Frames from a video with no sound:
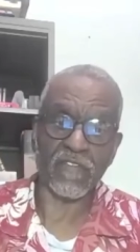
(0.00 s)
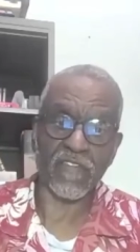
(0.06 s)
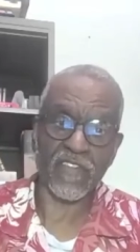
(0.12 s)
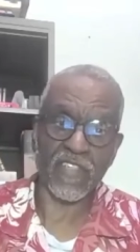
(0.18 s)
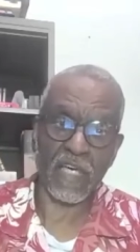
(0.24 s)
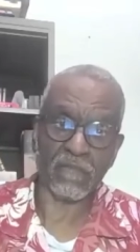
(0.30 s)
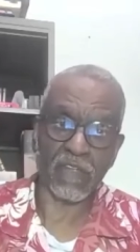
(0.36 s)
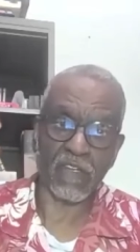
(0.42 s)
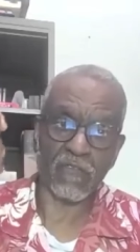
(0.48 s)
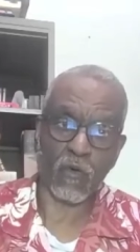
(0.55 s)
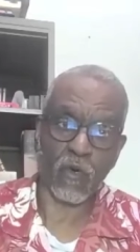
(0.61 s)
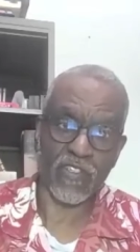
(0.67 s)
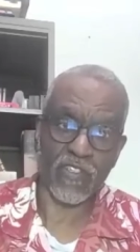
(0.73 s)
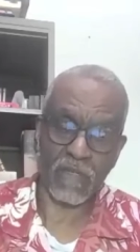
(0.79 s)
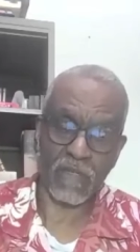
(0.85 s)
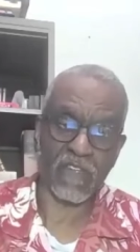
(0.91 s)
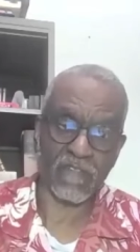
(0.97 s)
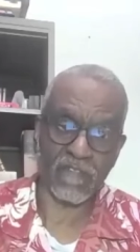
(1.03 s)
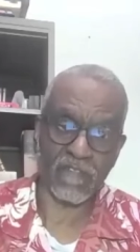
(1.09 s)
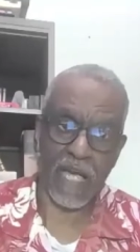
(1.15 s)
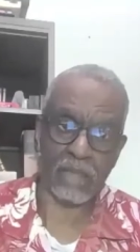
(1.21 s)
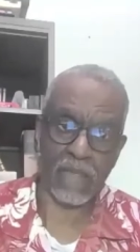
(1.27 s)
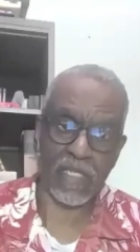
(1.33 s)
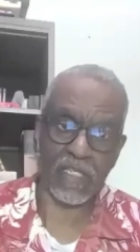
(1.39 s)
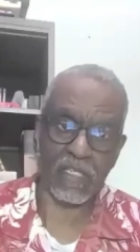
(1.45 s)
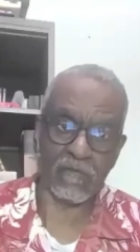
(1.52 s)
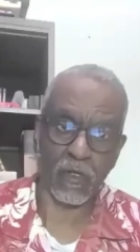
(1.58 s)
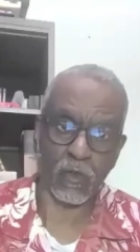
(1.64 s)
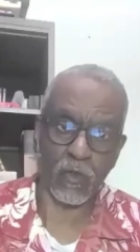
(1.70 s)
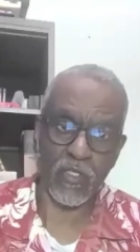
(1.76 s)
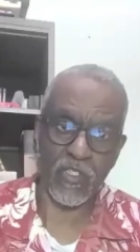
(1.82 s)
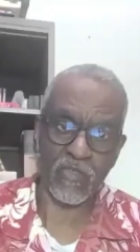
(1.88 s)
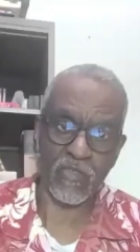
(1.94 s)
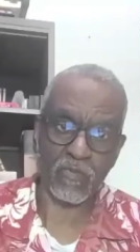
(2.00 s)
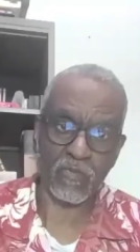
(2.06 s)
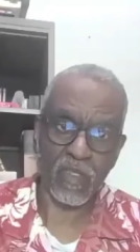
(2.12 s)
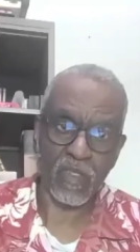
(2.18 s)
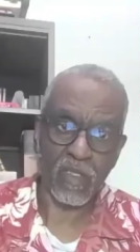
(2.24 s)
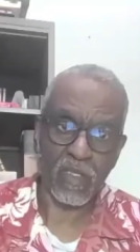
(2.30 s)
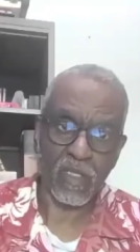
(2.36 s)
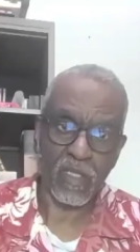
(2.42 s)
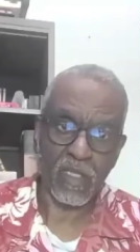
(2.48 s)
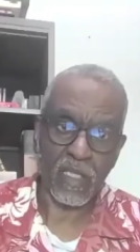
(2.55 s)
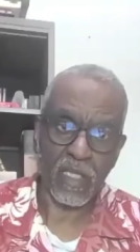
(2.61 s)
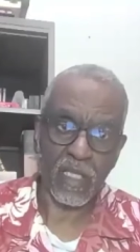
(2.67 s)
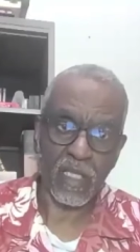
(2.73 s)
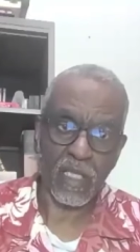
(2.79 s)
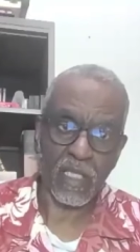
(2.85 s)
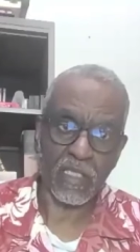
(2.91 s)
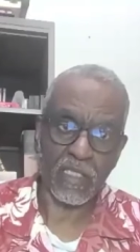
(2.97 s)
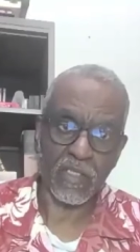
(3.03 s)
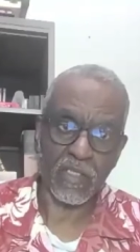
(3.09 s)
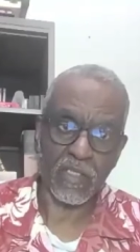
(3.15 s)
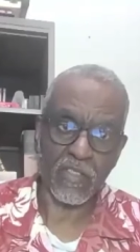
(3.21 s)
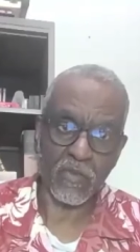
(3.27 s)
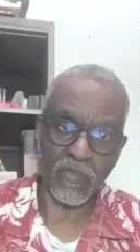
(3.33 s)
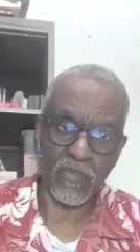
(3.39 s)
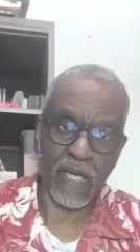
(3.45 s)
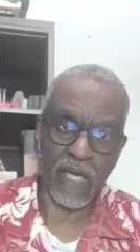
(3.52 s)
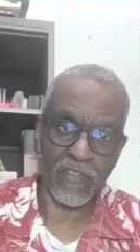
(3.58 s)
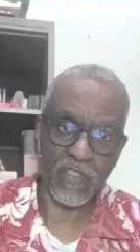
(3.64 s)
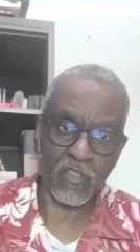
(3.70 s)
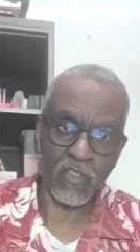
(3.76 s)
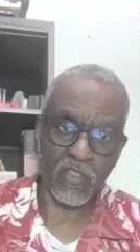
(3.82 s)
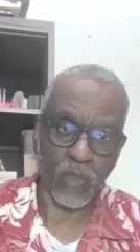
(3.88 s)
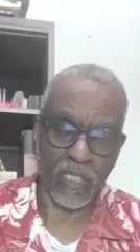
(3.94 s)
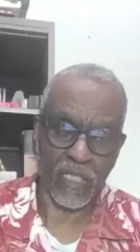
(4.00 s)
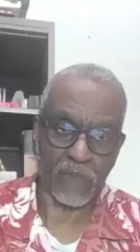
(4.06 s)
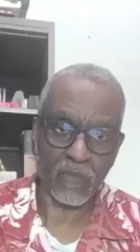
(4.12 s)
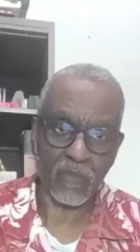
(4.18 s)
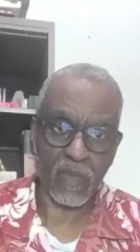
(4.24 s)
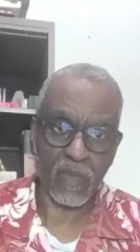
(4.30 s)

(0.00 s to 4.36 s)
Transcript: 75 million votes in 2020.